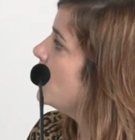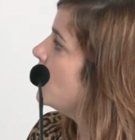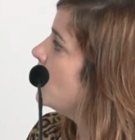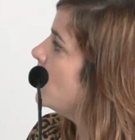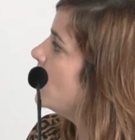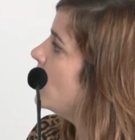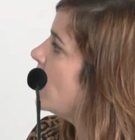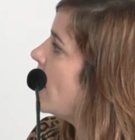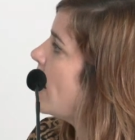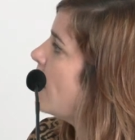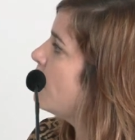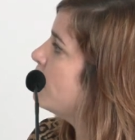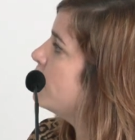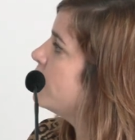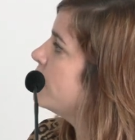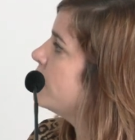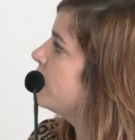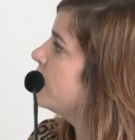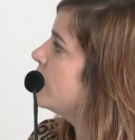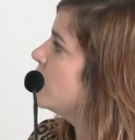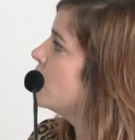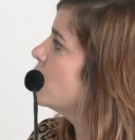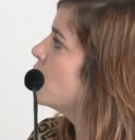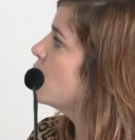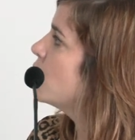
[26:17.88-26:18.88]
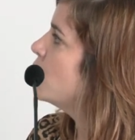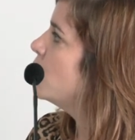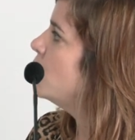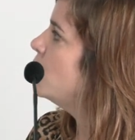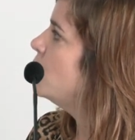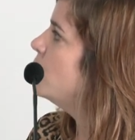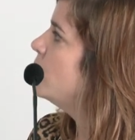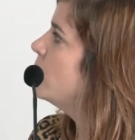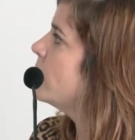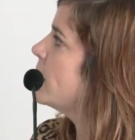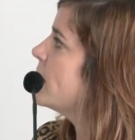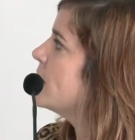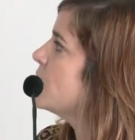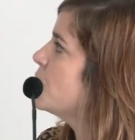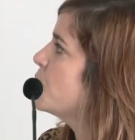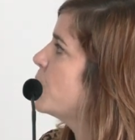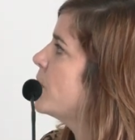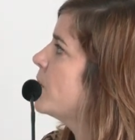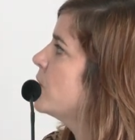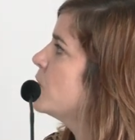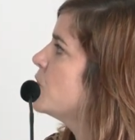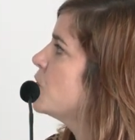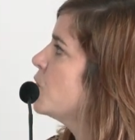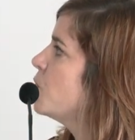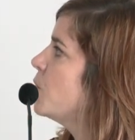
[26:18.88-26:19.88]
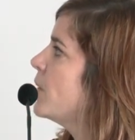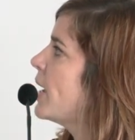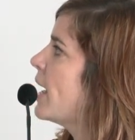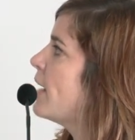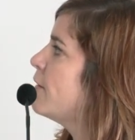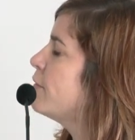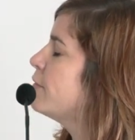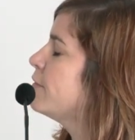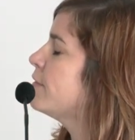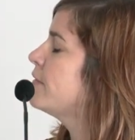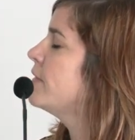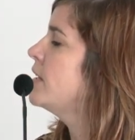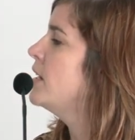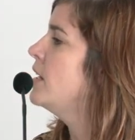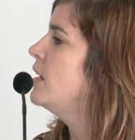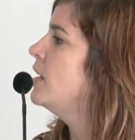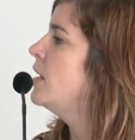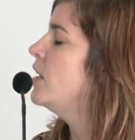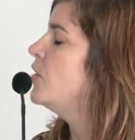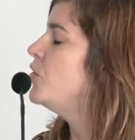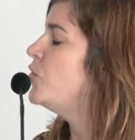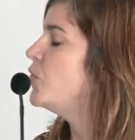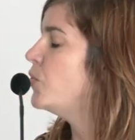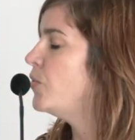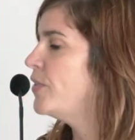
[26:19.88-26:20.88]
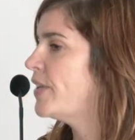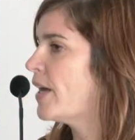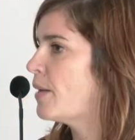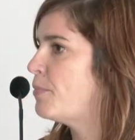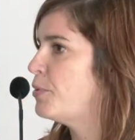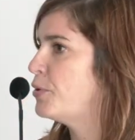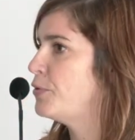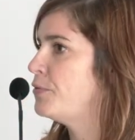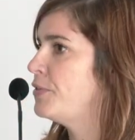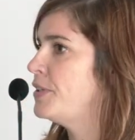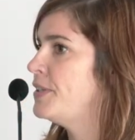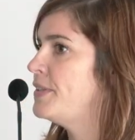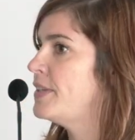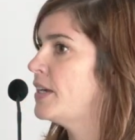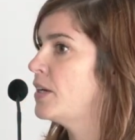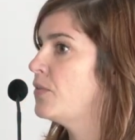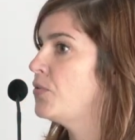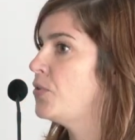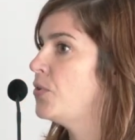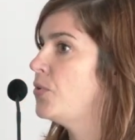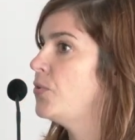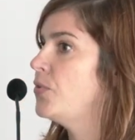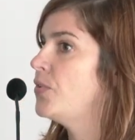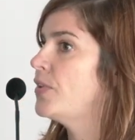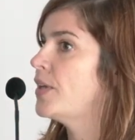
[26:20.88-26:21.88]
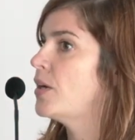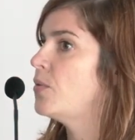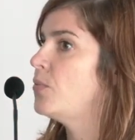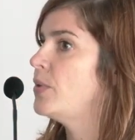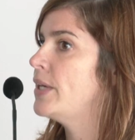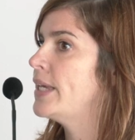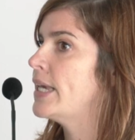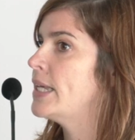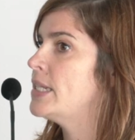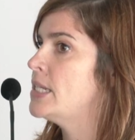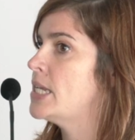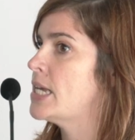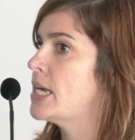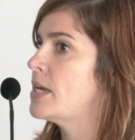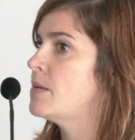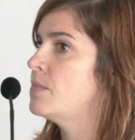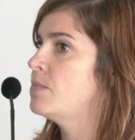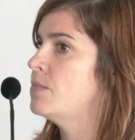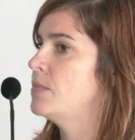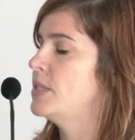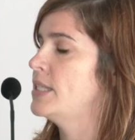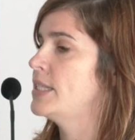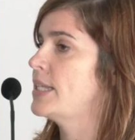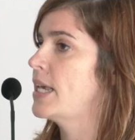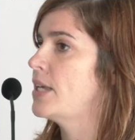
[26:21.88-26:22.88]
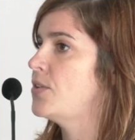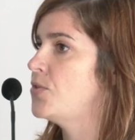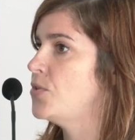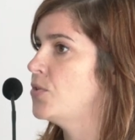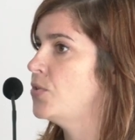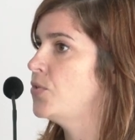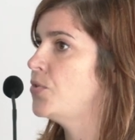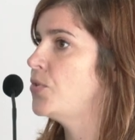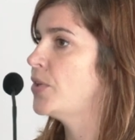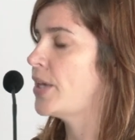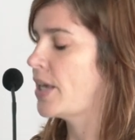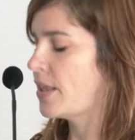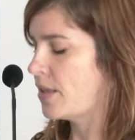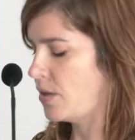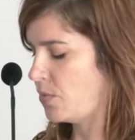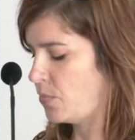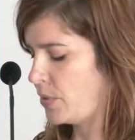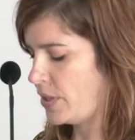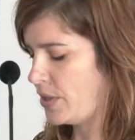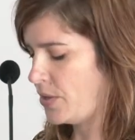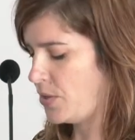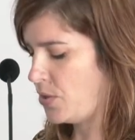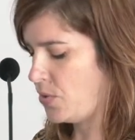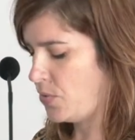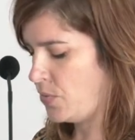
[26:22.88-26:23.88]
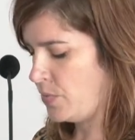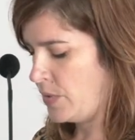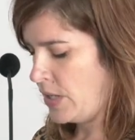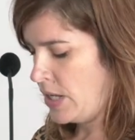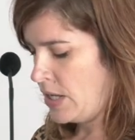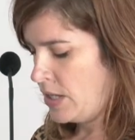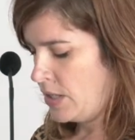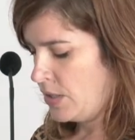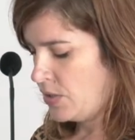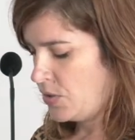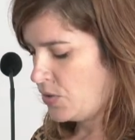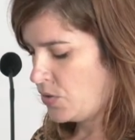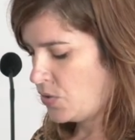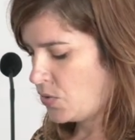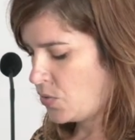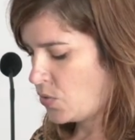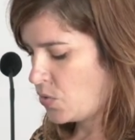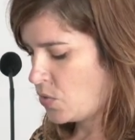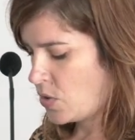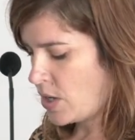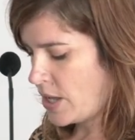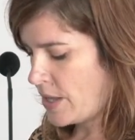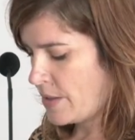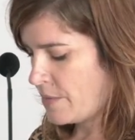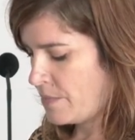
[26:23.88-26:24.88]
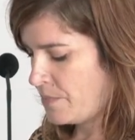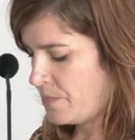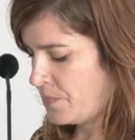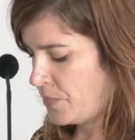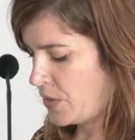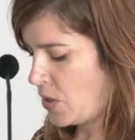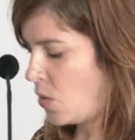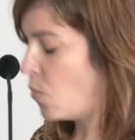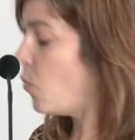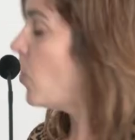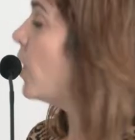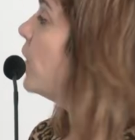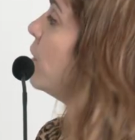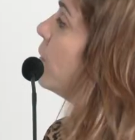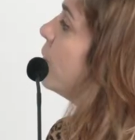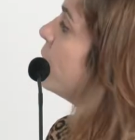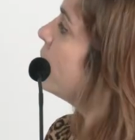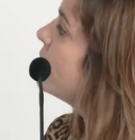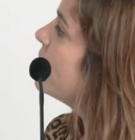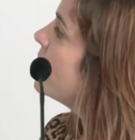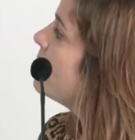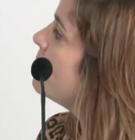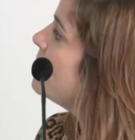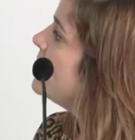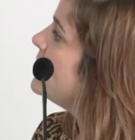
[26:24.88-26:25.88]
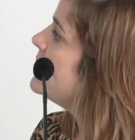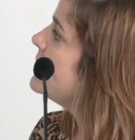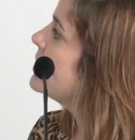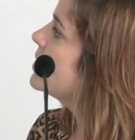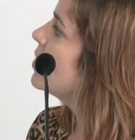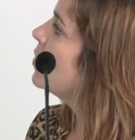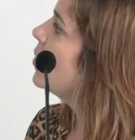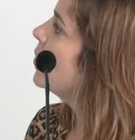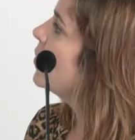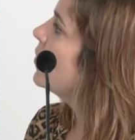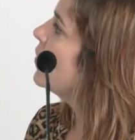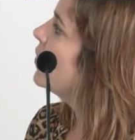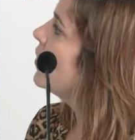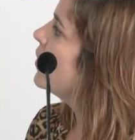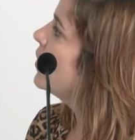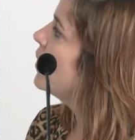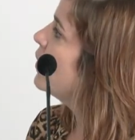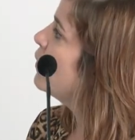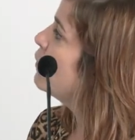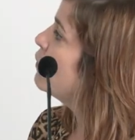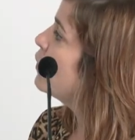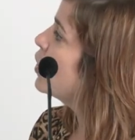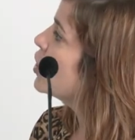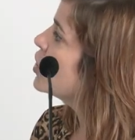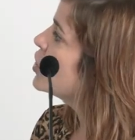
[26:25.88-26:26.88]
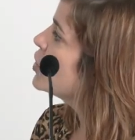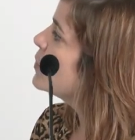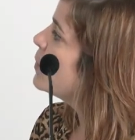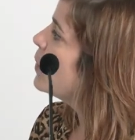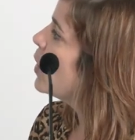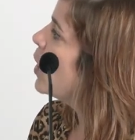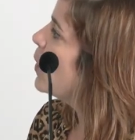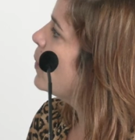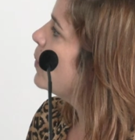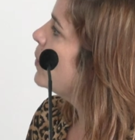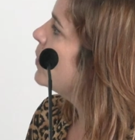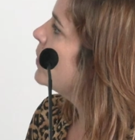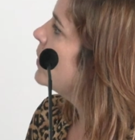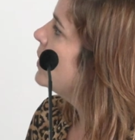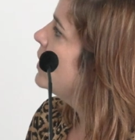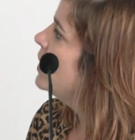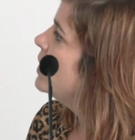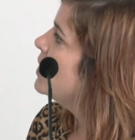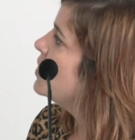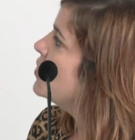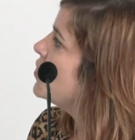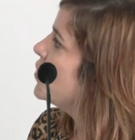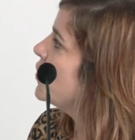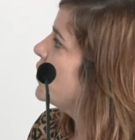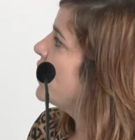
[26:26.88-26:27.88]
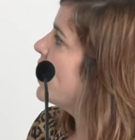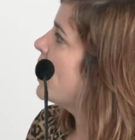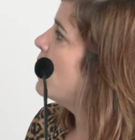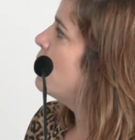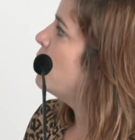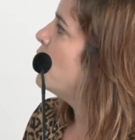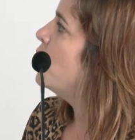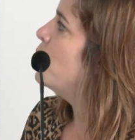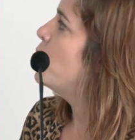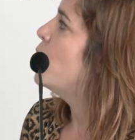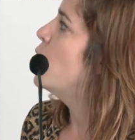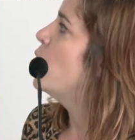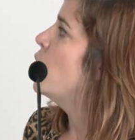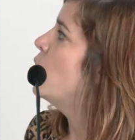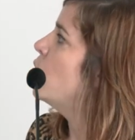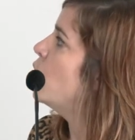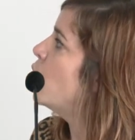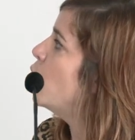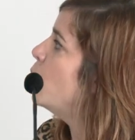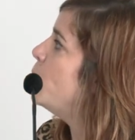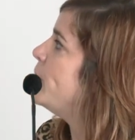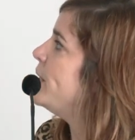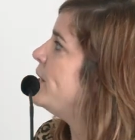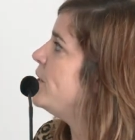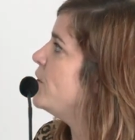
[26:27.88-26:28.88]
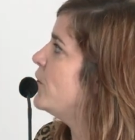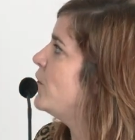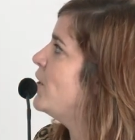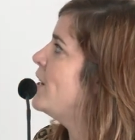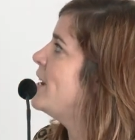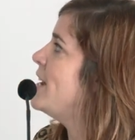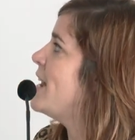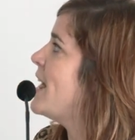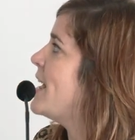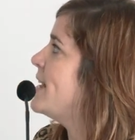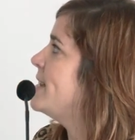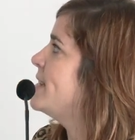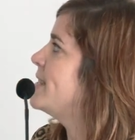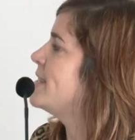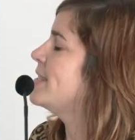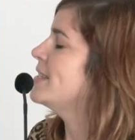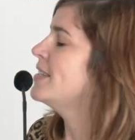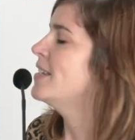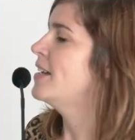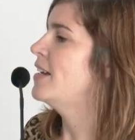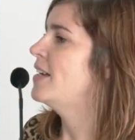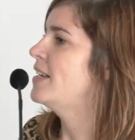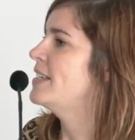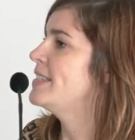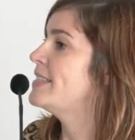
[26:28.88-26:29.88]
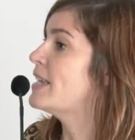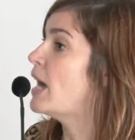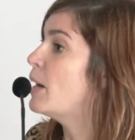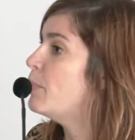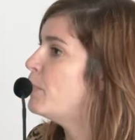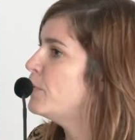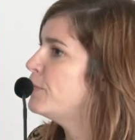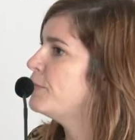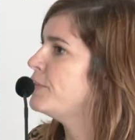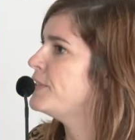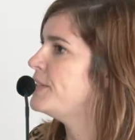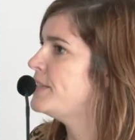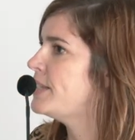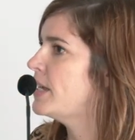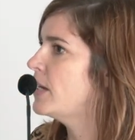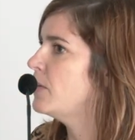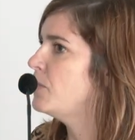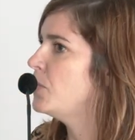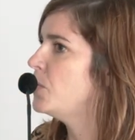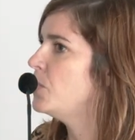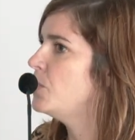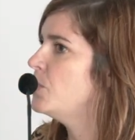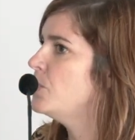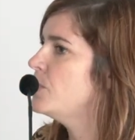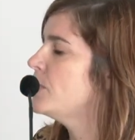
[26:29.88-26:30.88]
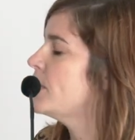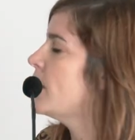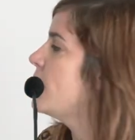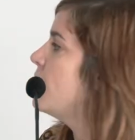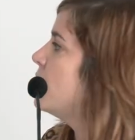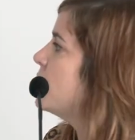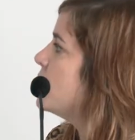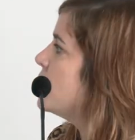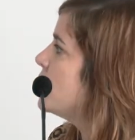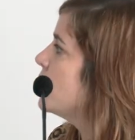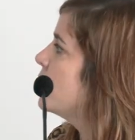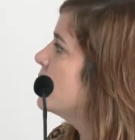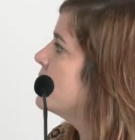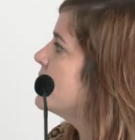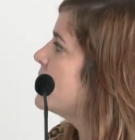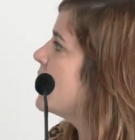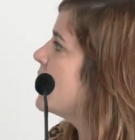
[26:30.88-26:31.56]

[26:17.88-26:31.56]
we will have a crew as well. So we have two types of interviews that we can schedule together with you. So one of them is called the Vox Pop. So they are more opinion-led type of interviews. And the second